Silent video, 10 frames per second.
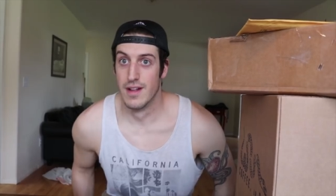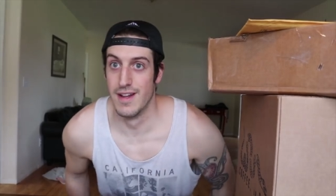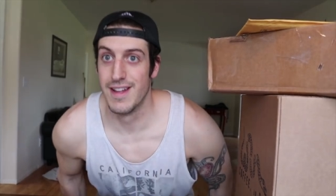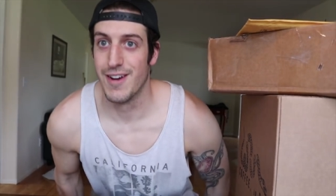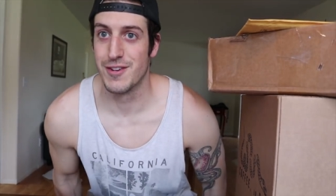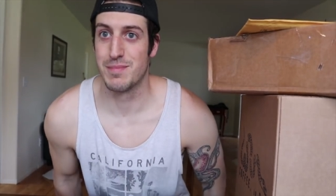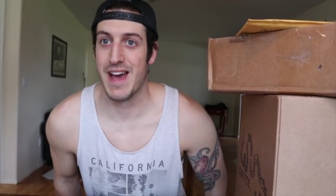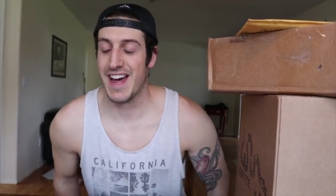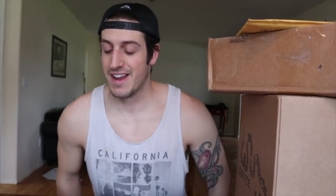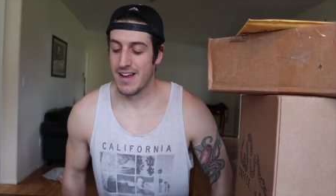That was
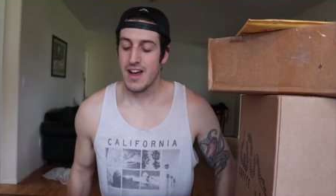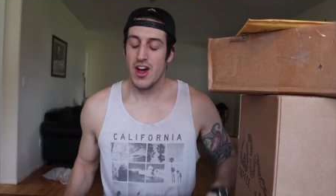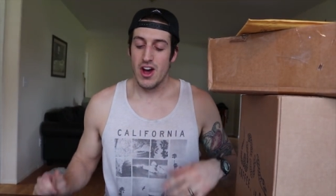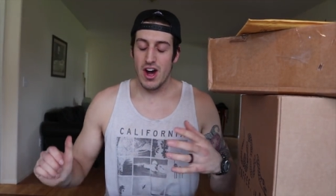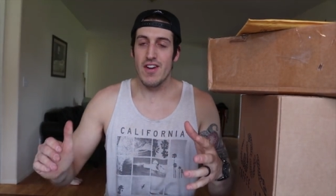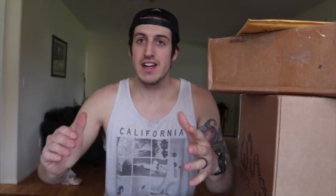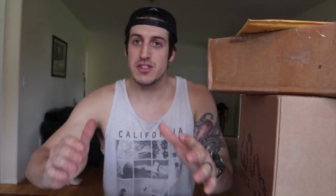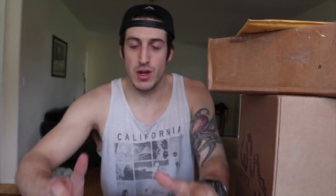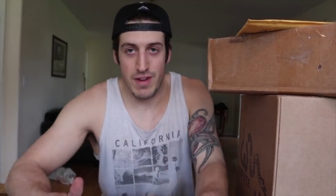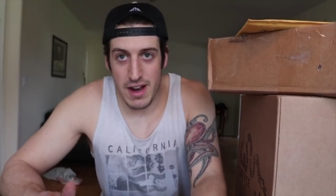bad. Alright,
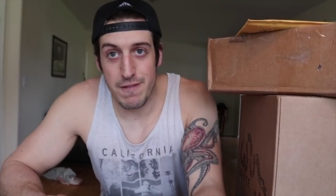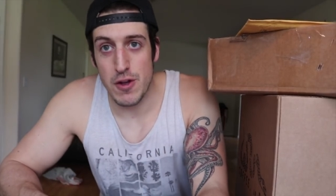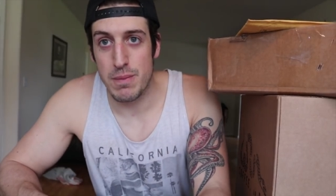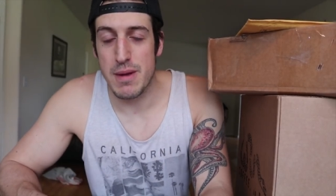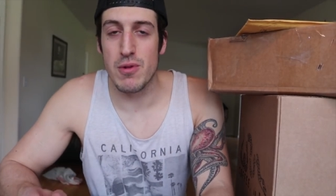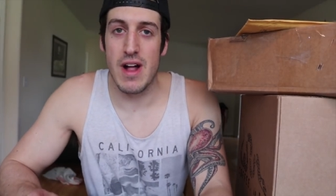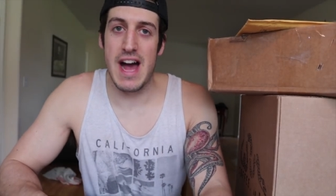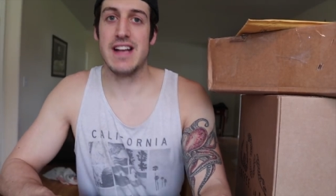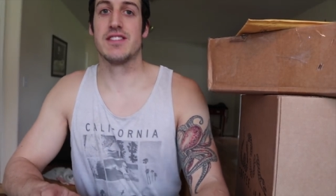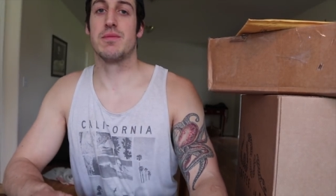so I've had a few people
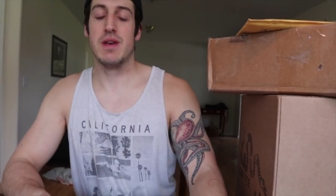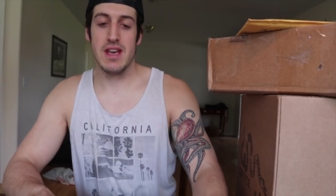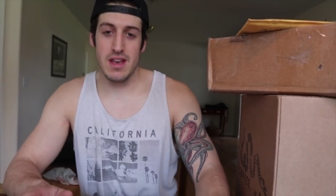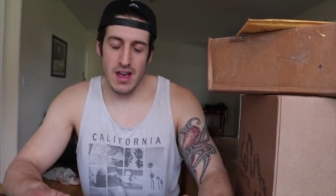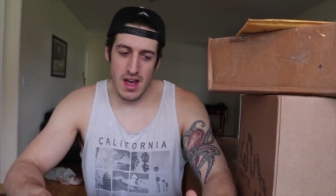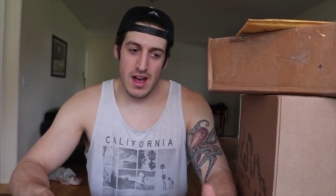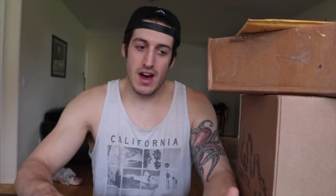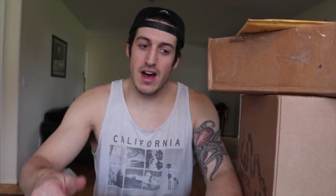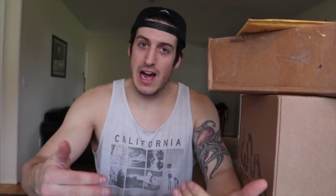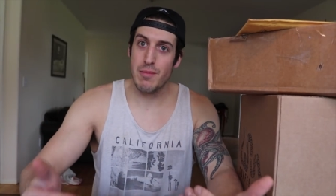ask me
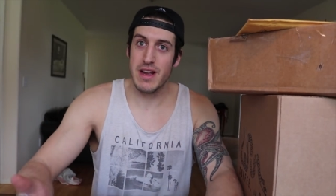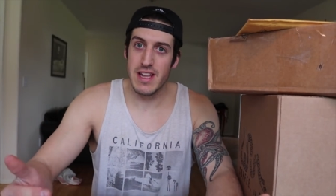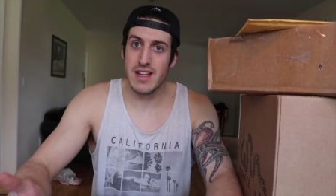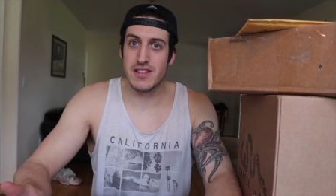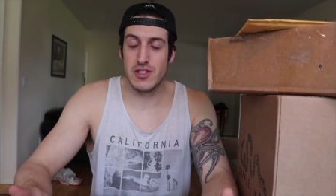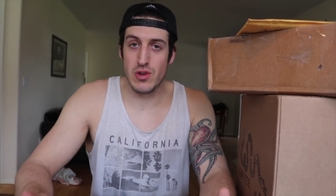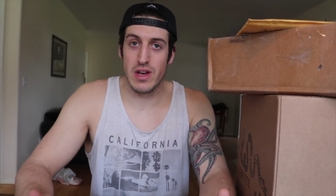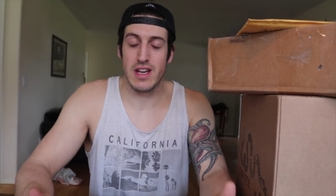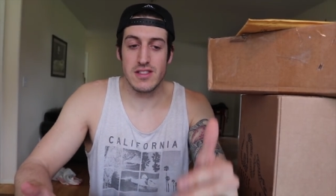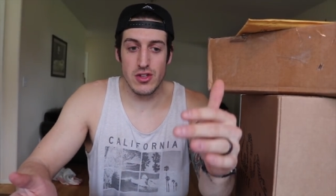how my knee is
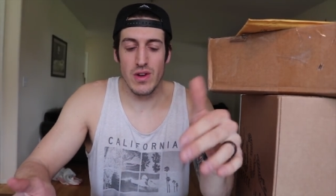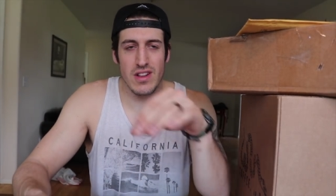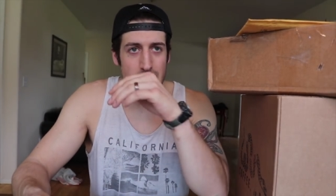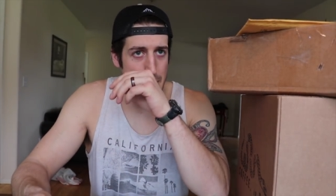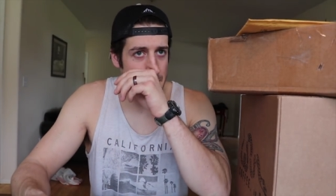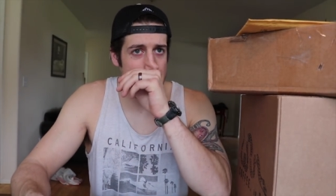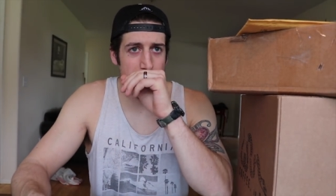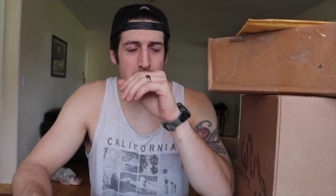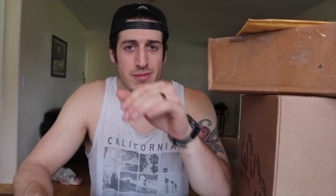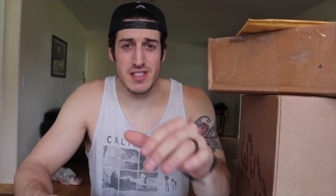doing. It's doing a lot
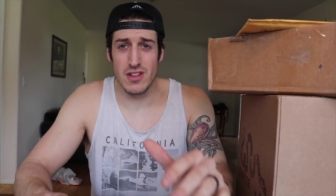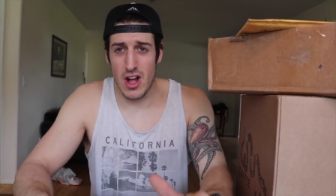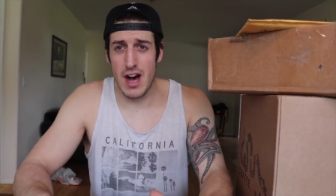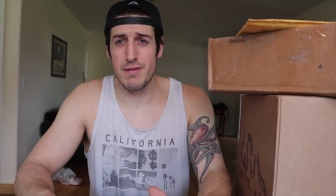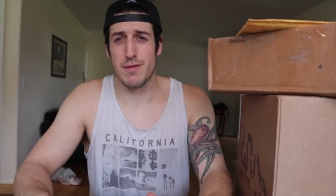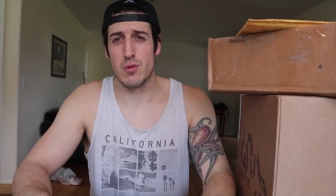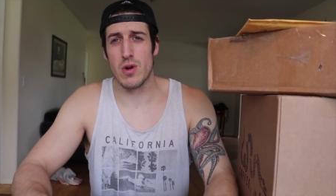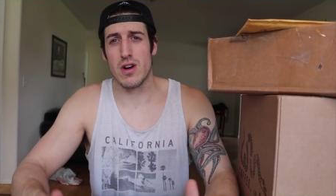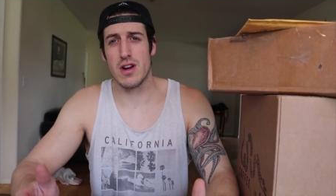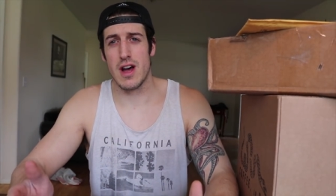better. I'm still off of
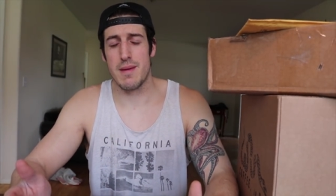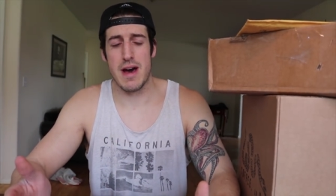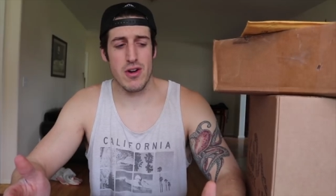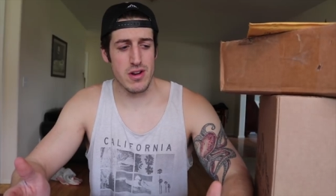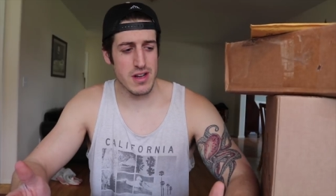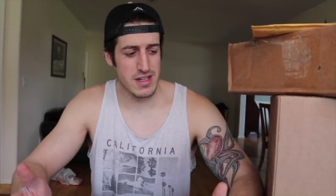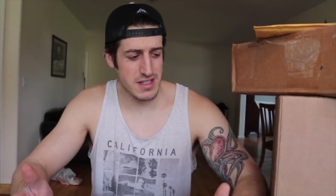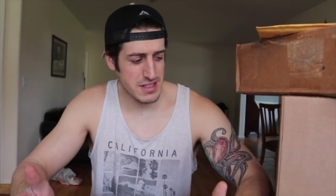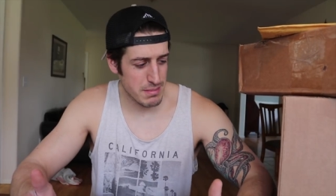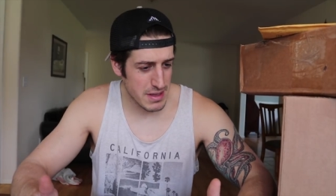work. I'm out on a
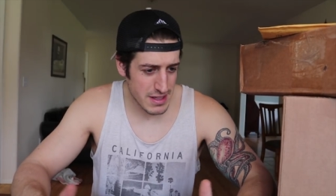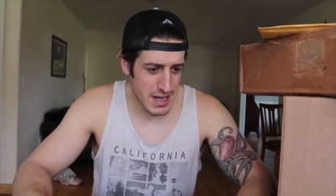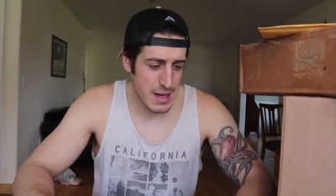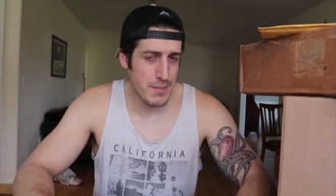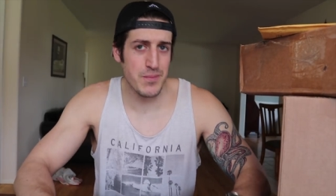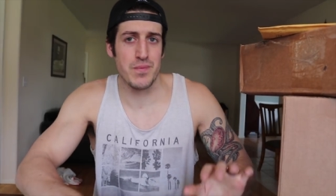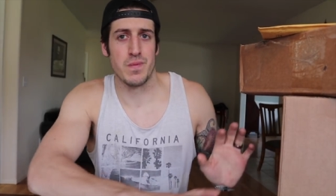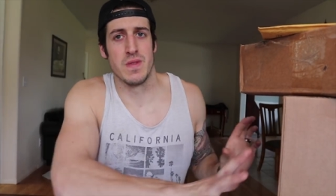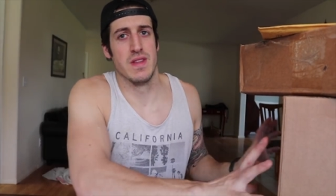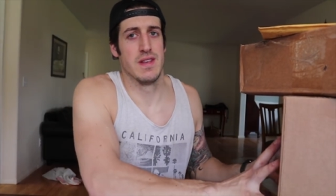disability.
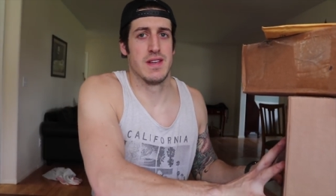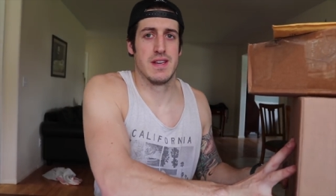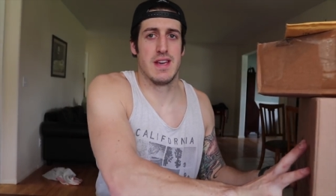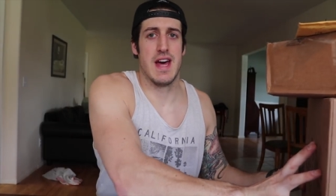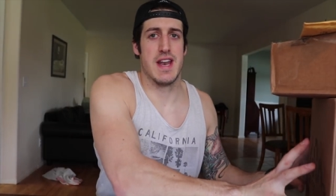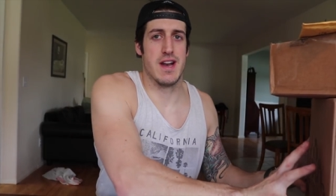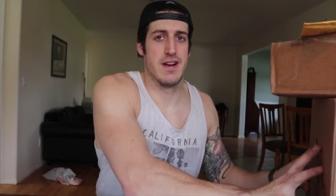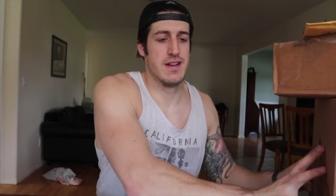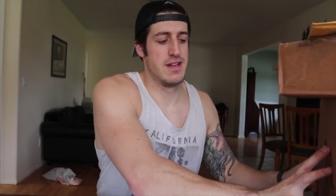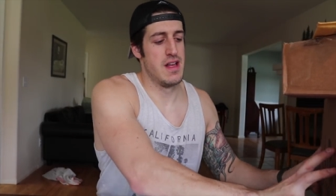Get out of here.